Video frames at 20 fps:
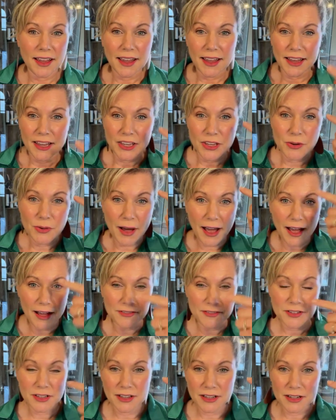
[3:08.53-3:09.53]
You have to
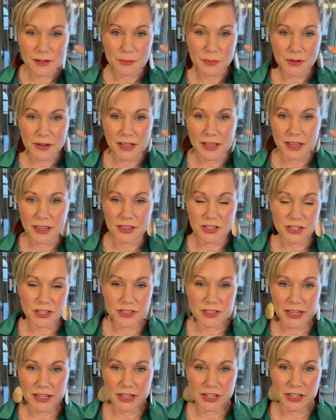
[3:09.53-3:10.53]
let it breathe just
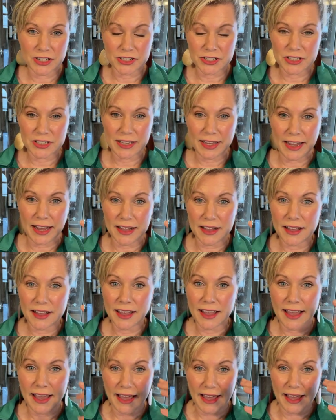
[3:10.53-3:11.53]
like your skin,
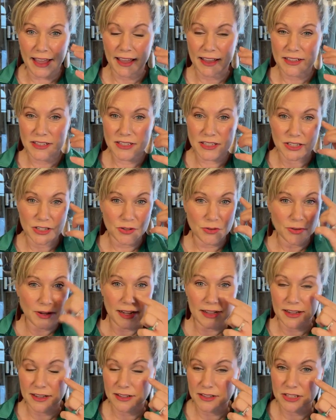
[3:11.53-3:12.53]
and you get
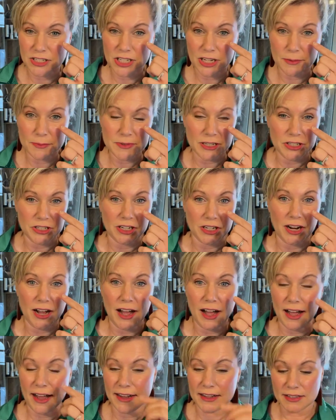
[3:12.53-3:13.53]
it chipped in your eyes.